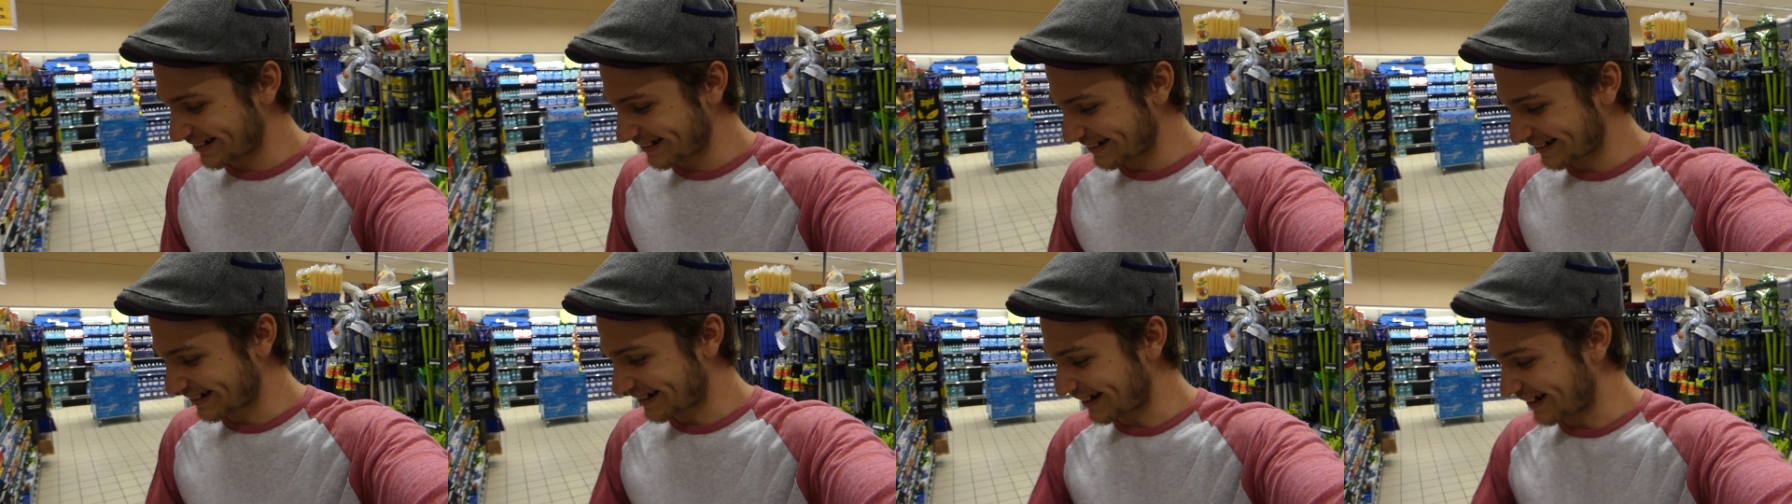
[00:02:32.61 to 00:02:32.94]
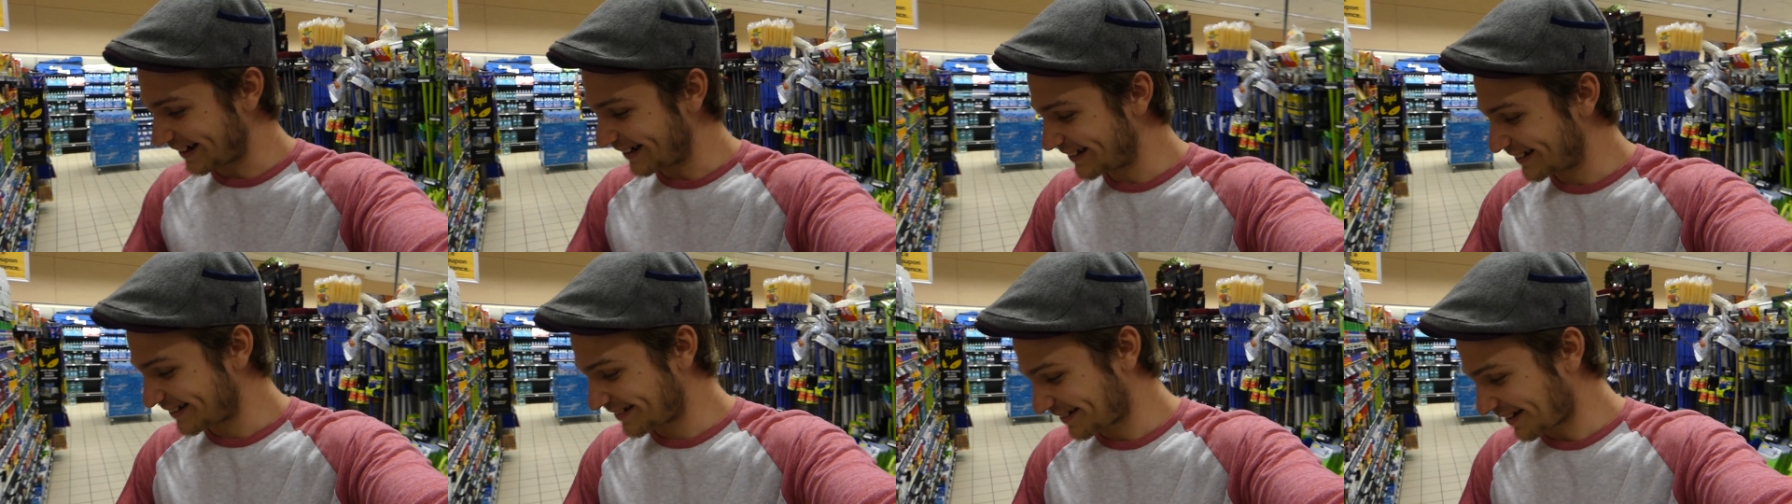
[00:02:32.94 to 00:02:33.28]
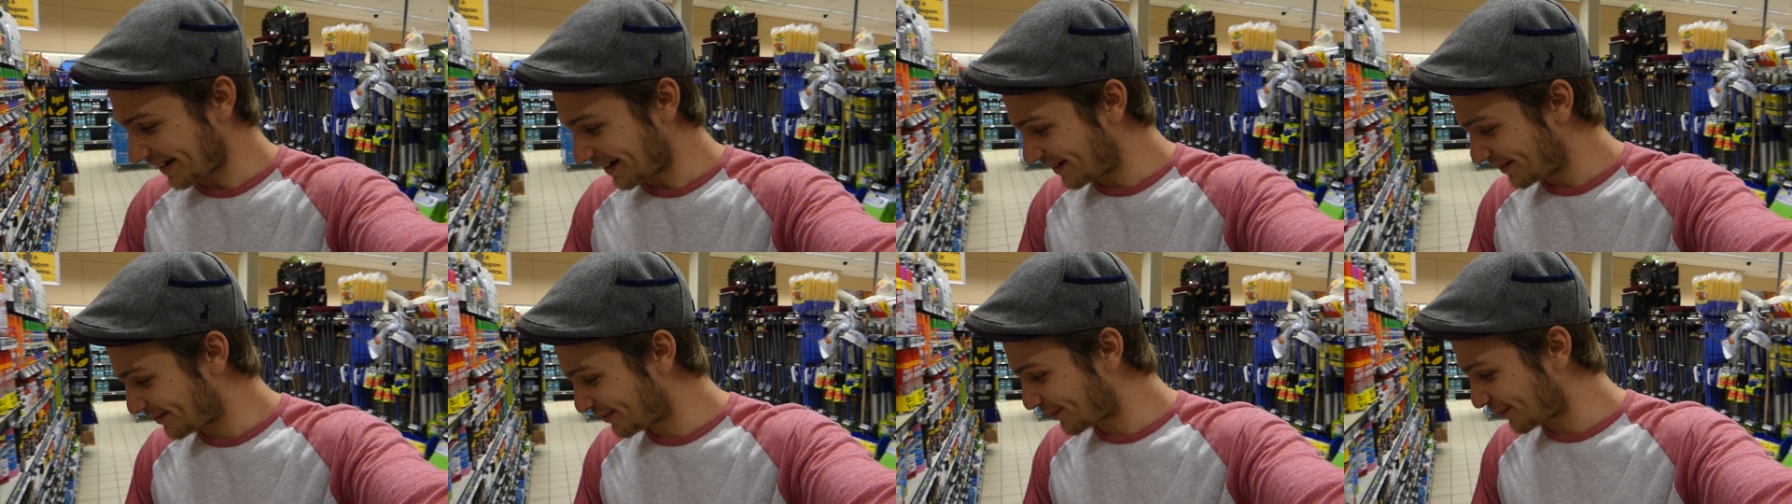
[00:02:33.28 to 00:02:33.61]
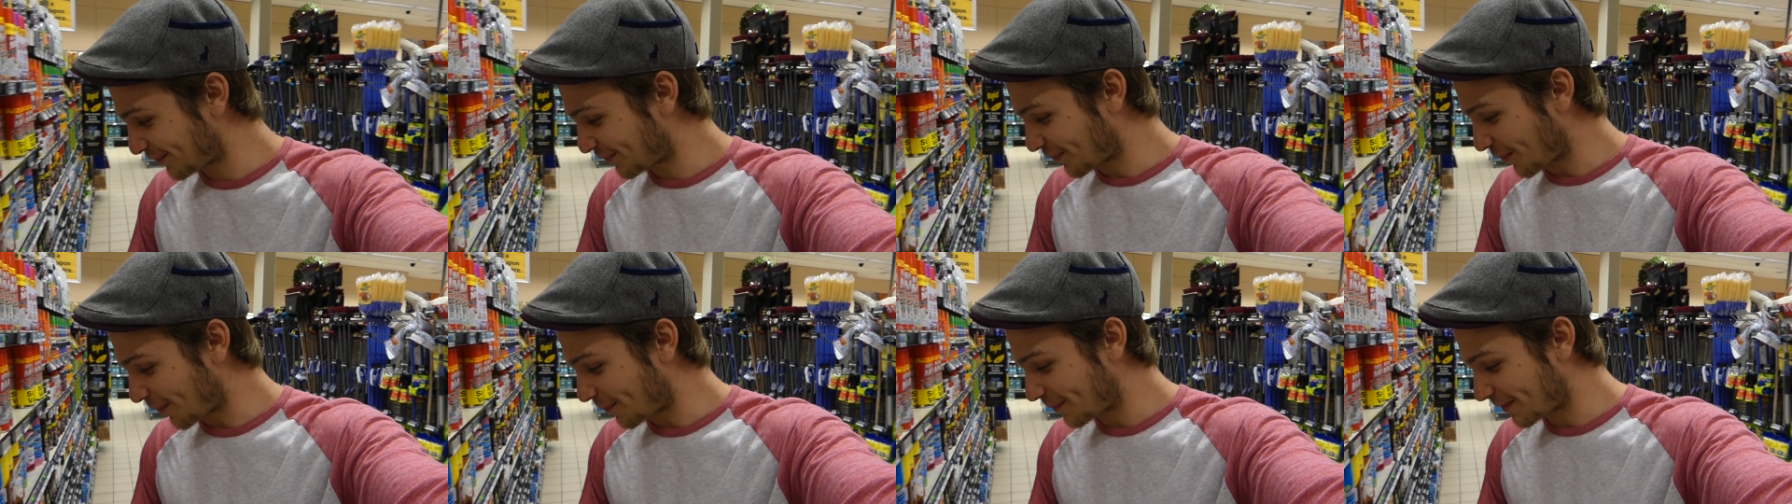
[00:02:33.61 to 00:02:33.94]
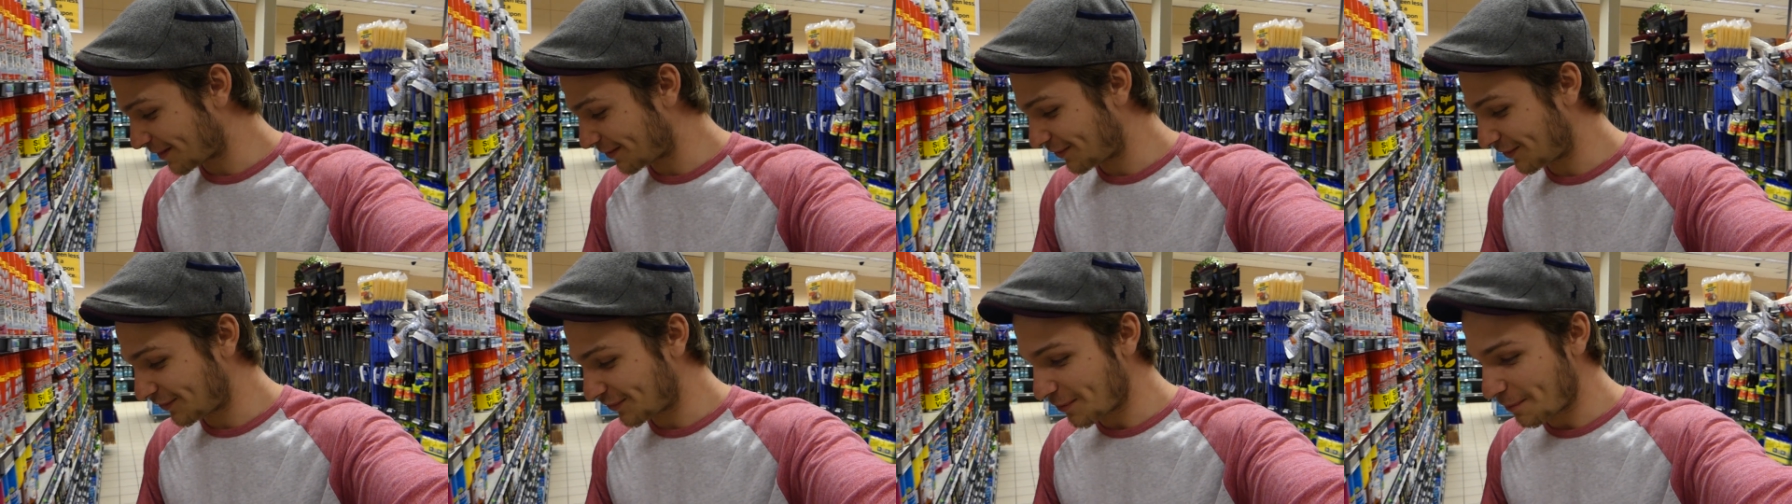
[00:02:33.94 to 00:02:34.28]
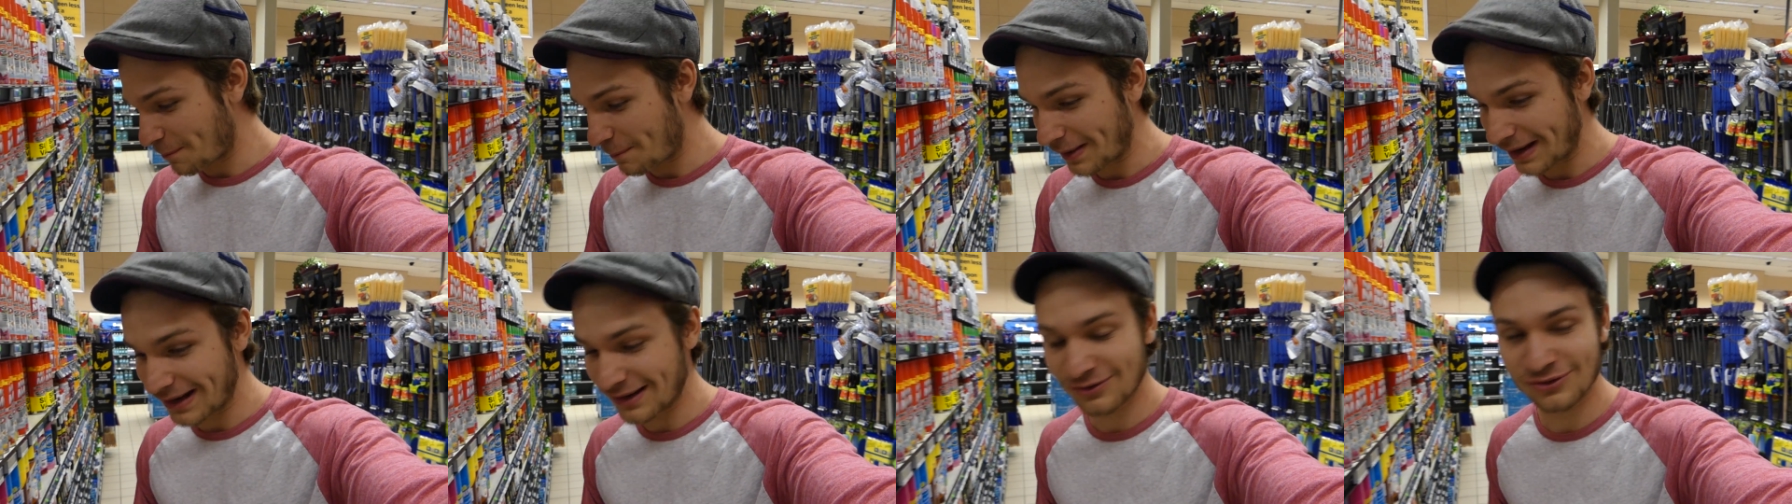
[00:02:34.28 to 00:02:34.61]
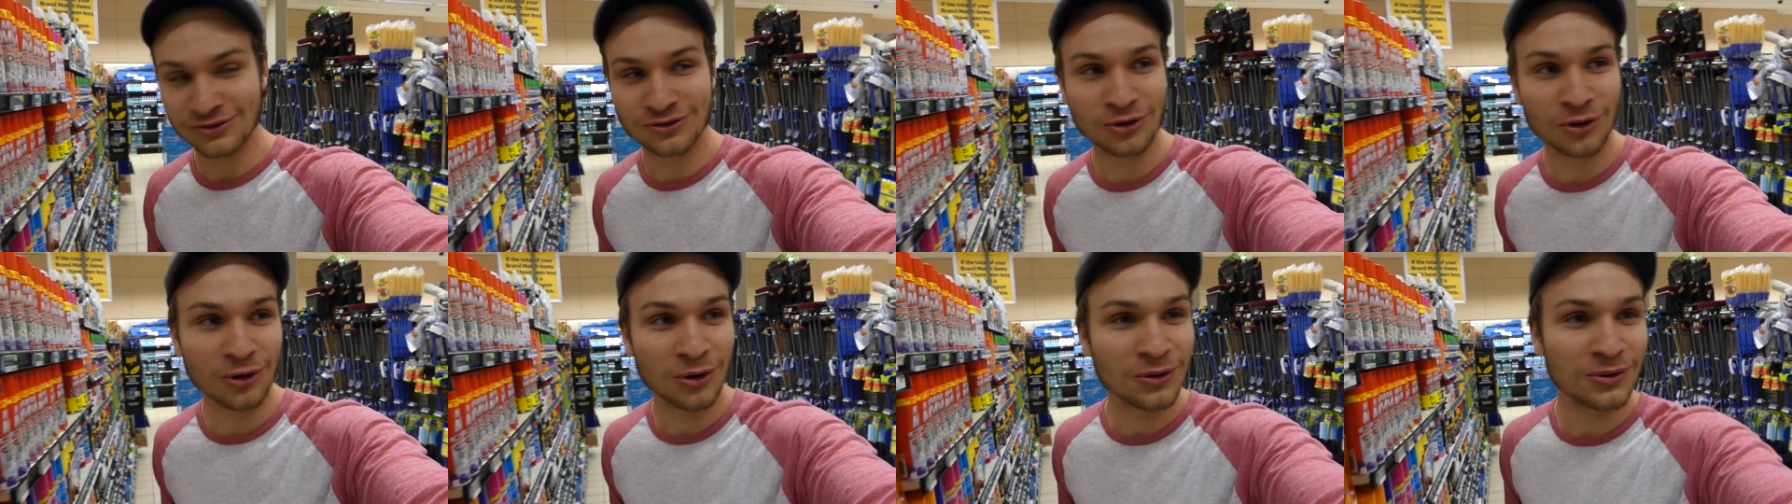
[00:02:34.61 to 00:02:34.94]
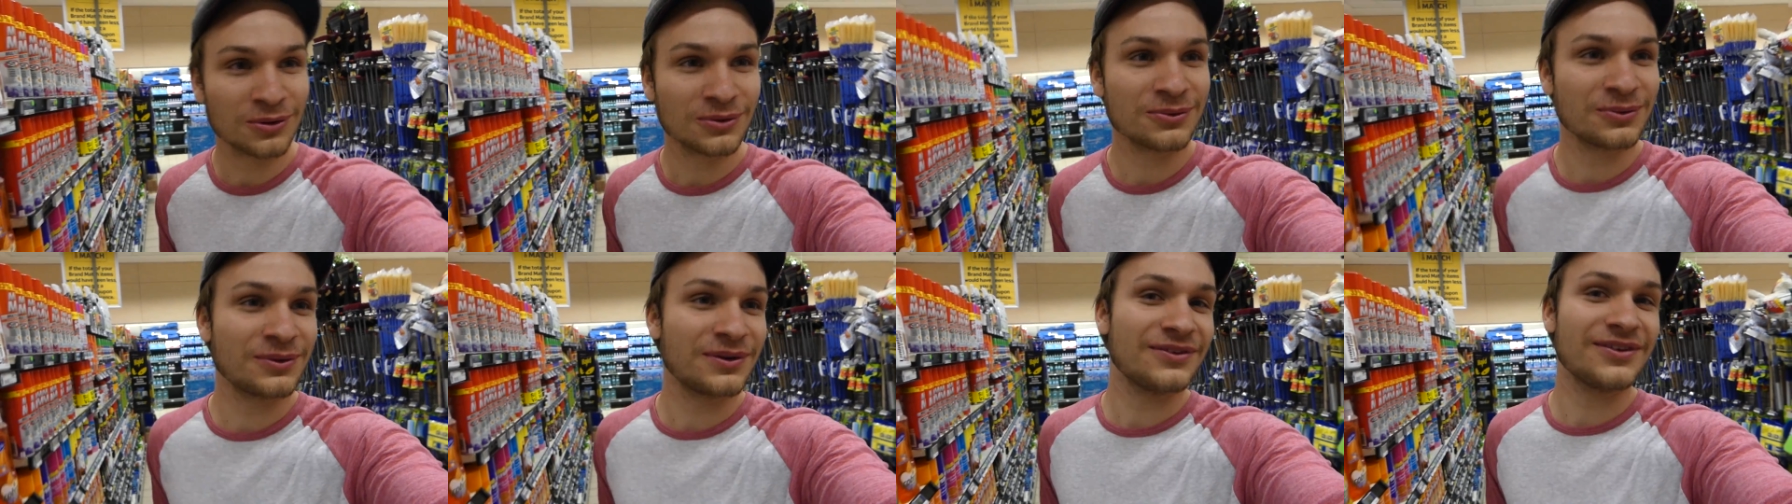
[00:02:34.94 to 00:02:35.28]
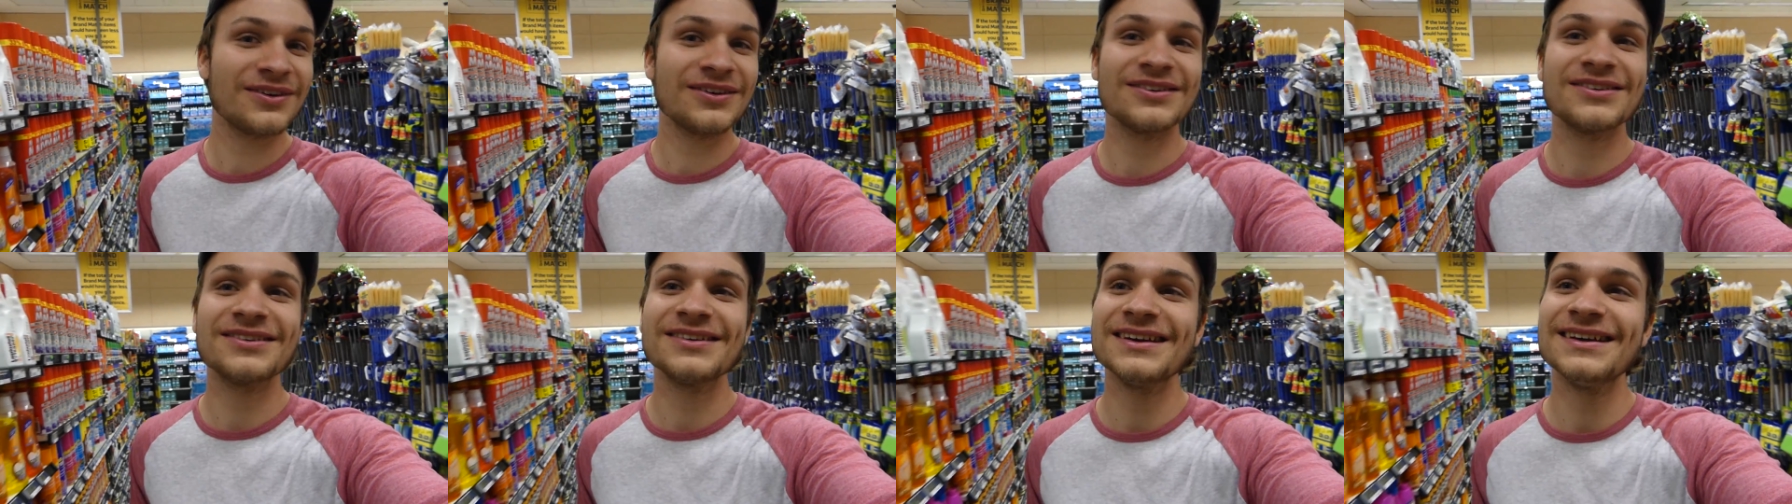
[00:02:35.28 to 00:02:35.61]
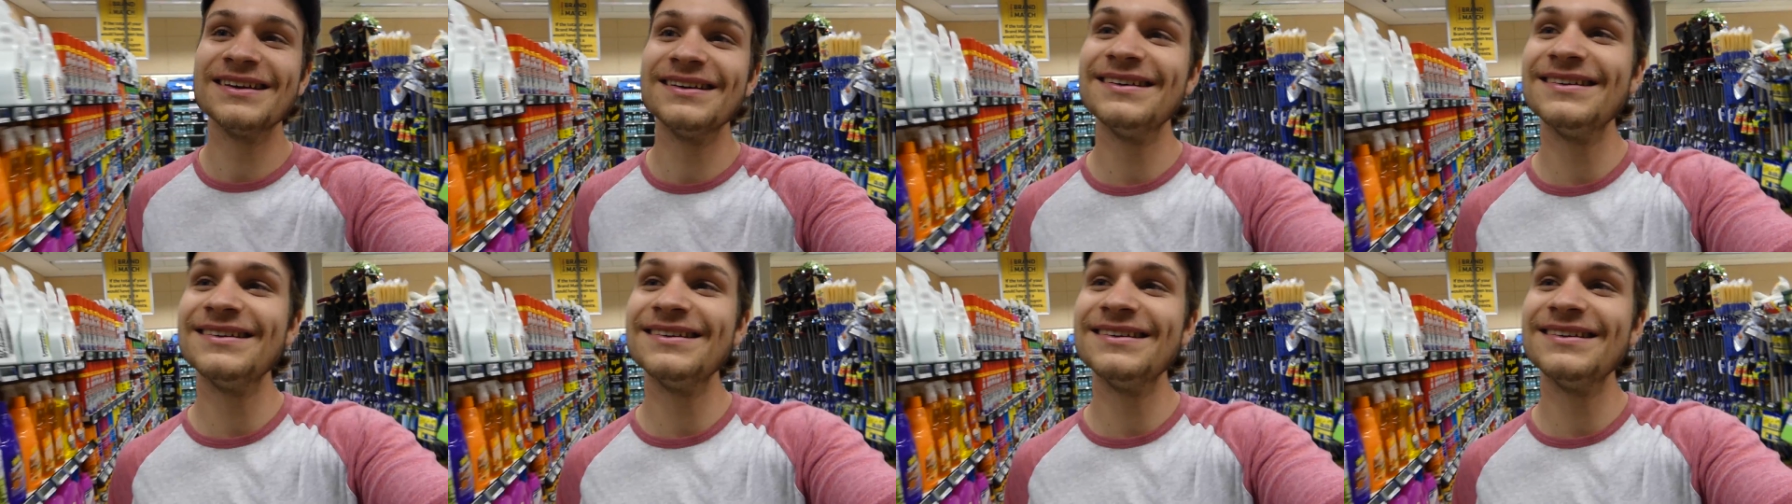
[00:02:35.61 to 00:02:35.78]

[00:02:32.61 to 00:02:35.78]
okay, this guy needs to stop because he's the biggest troll we've ever seen.